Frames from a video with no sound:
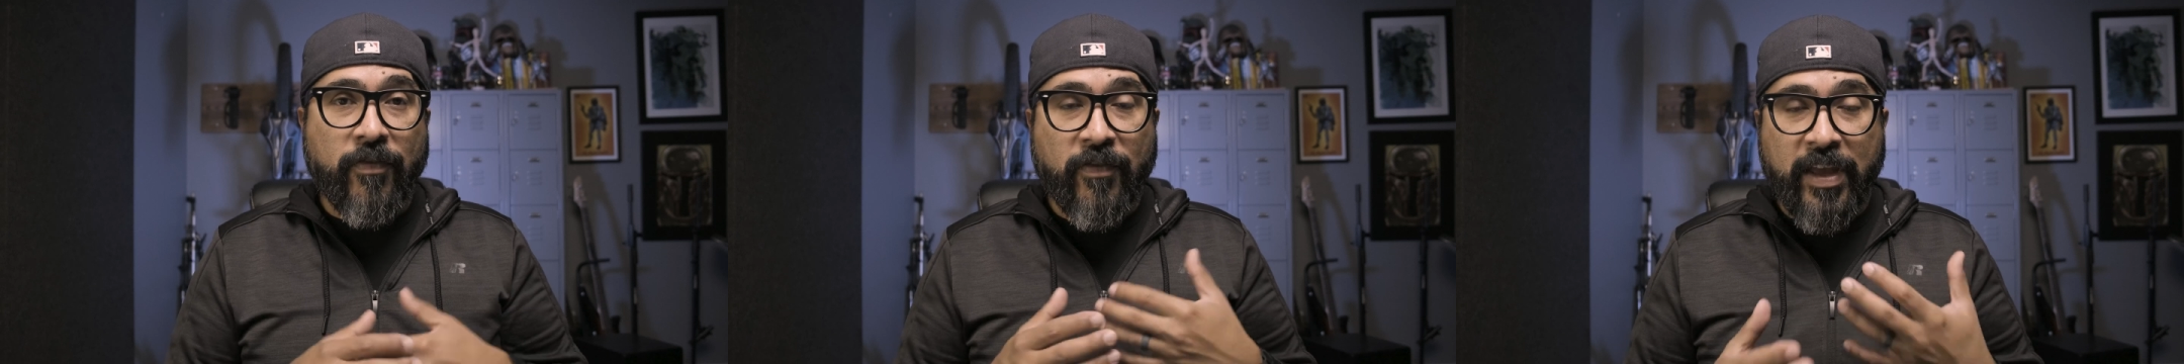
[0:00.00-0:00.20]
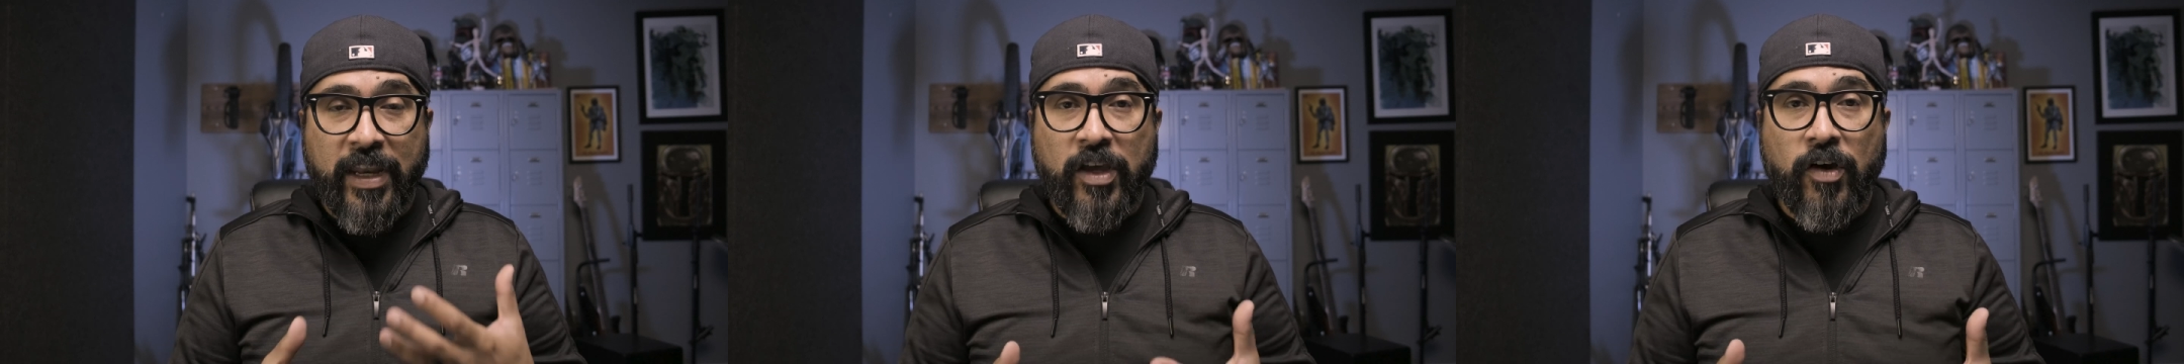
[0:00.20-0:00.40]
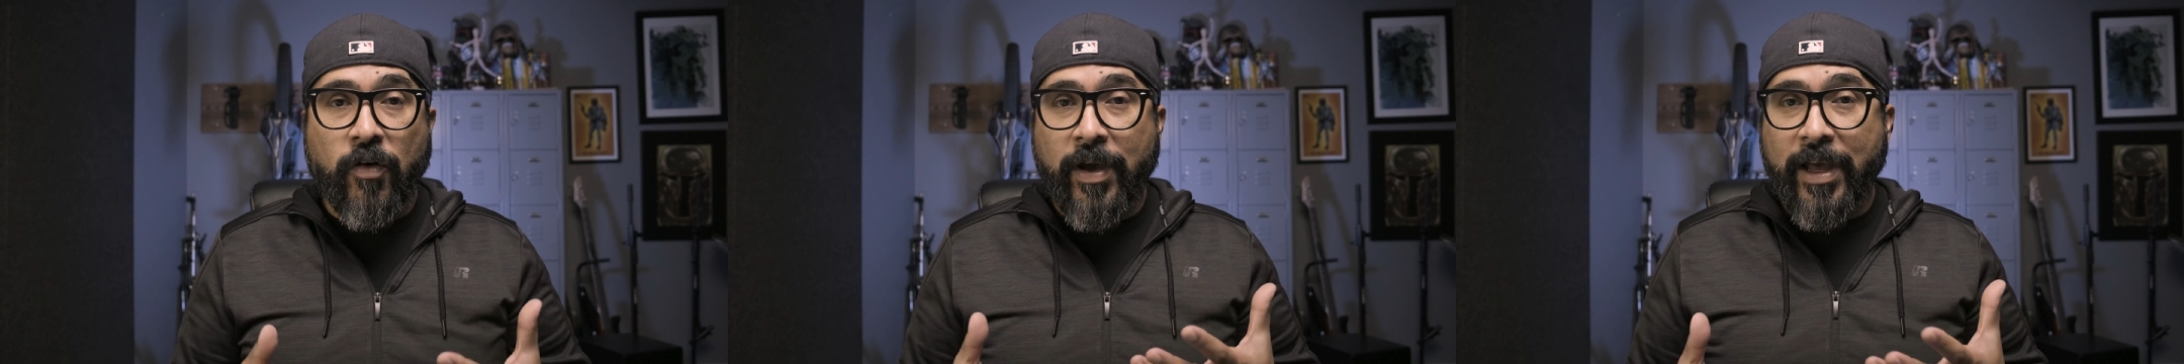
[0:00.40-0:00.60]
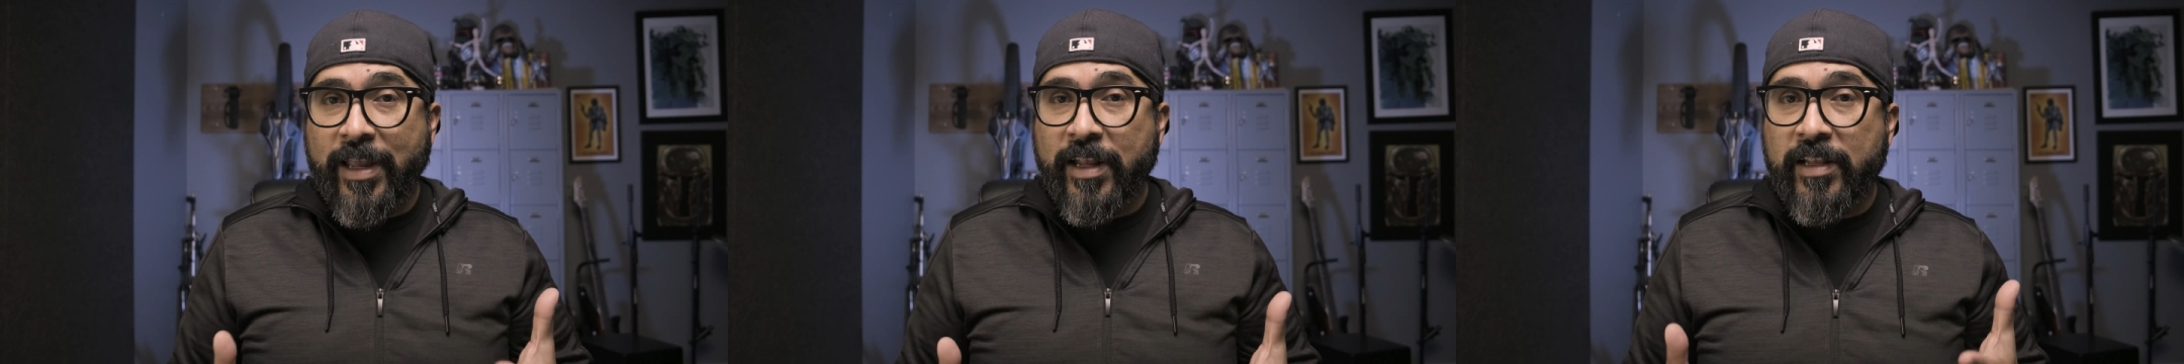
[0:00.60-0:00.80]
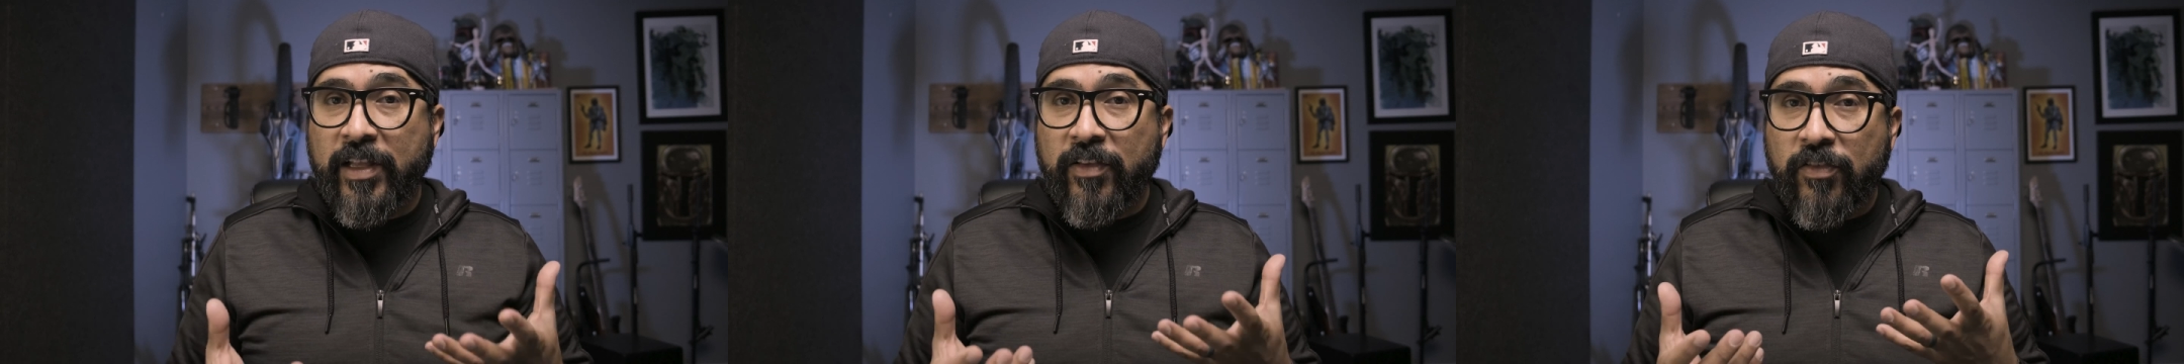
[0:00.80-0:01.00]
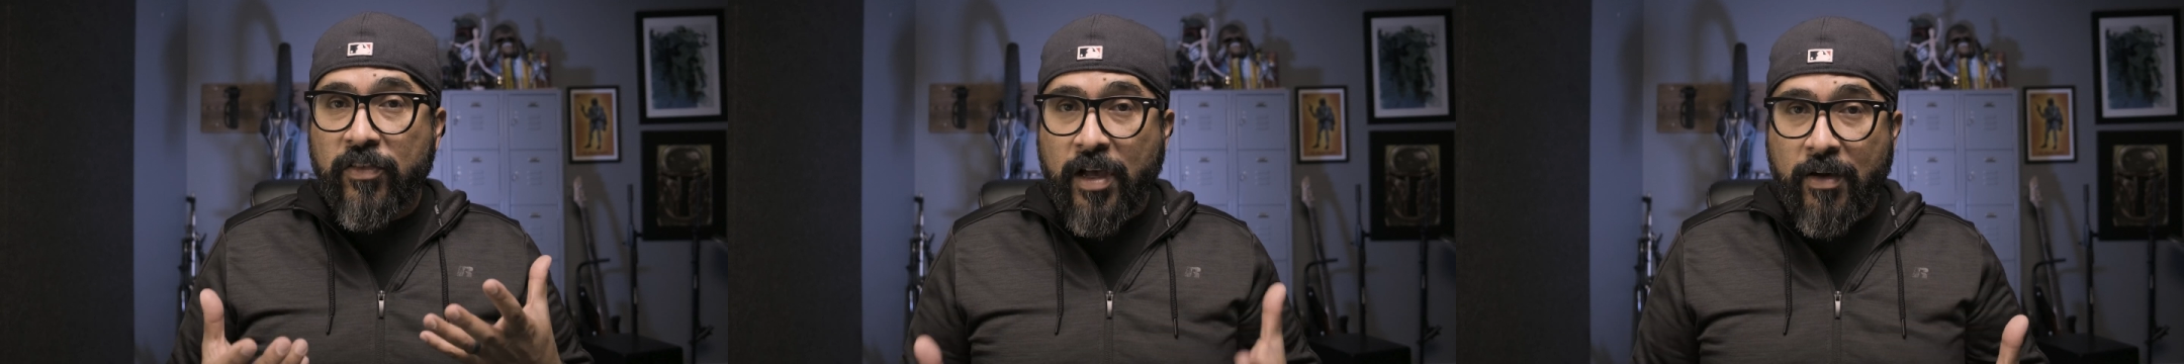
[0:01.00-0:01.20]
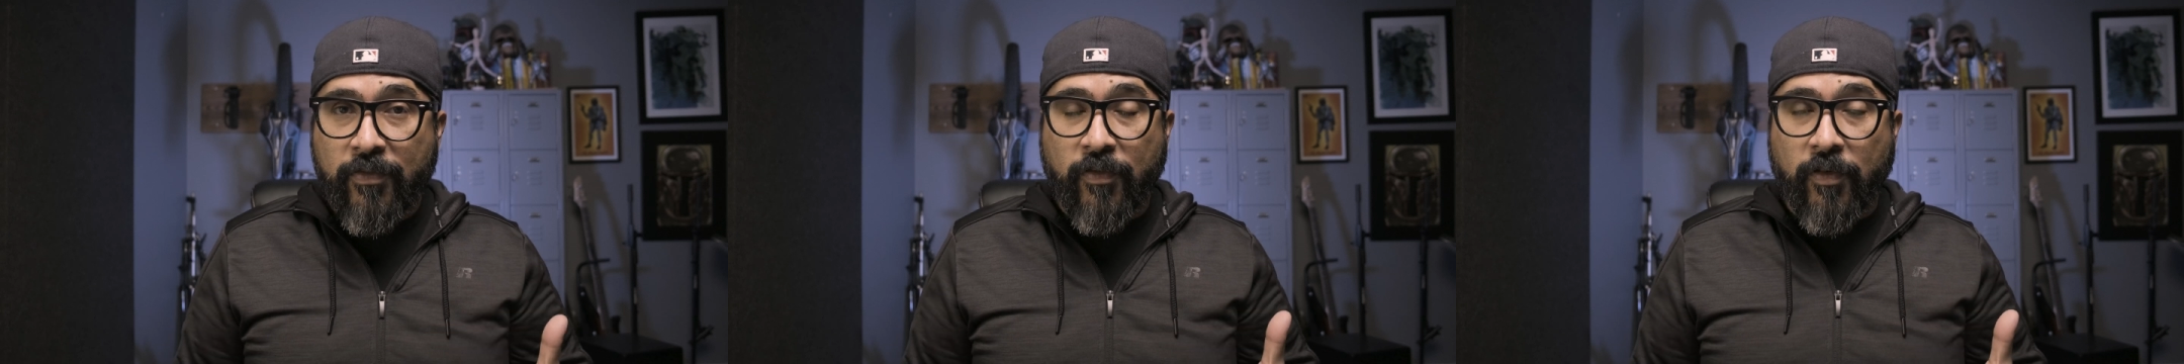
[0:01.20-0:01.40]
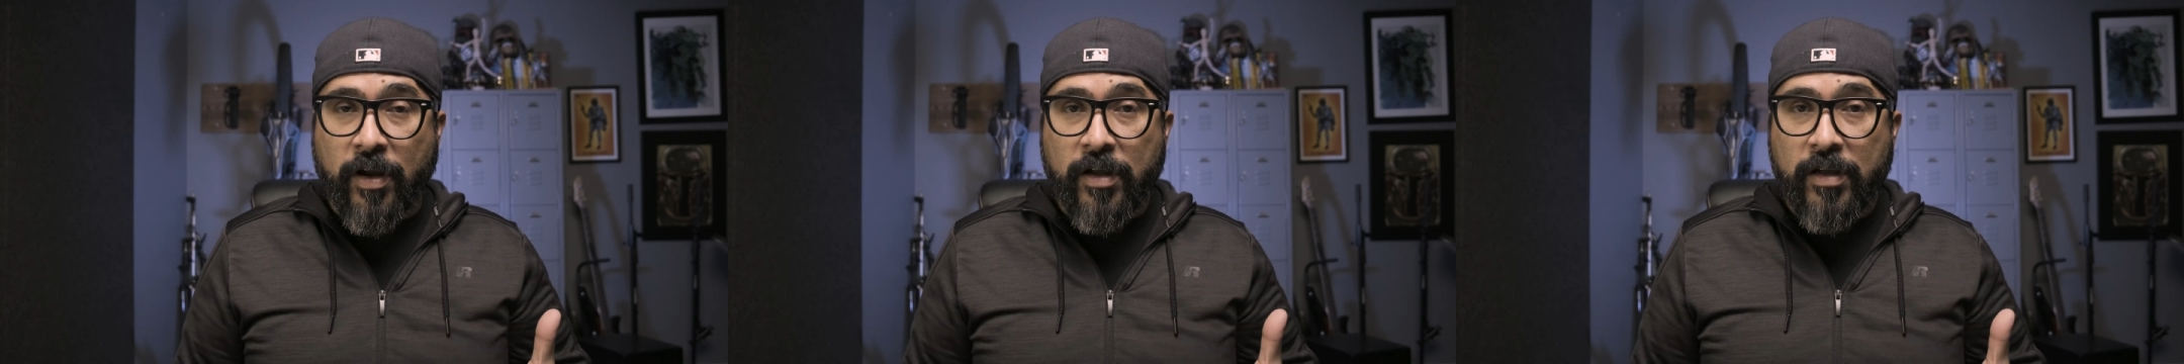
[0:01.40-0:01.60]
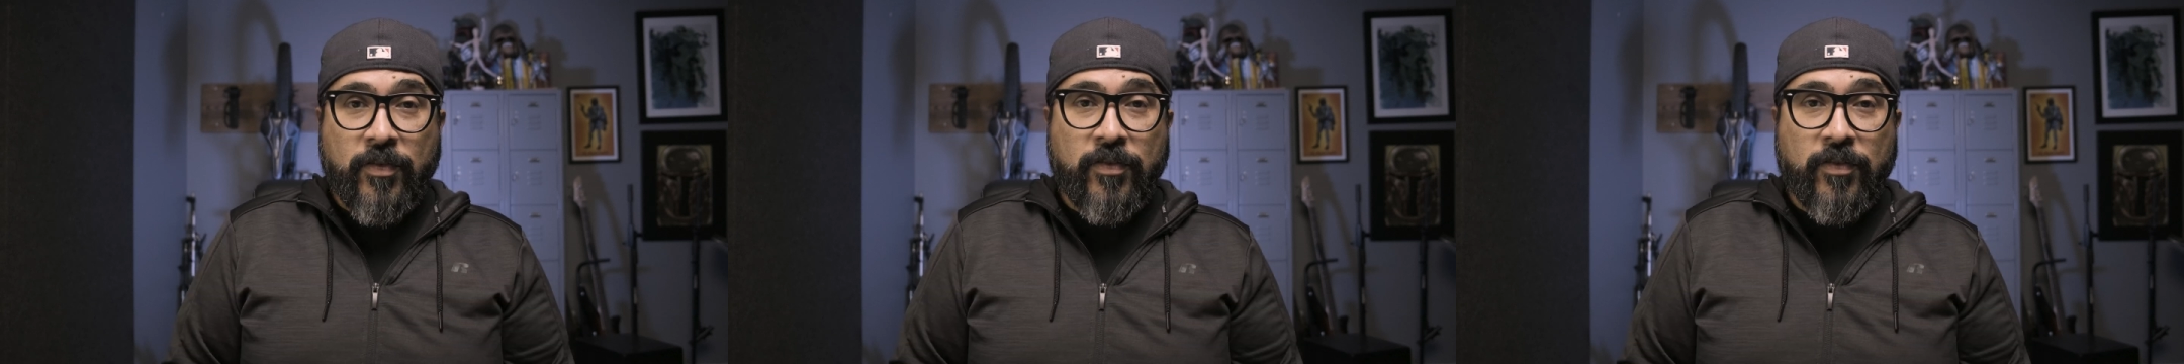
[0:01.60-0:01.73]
video editing software.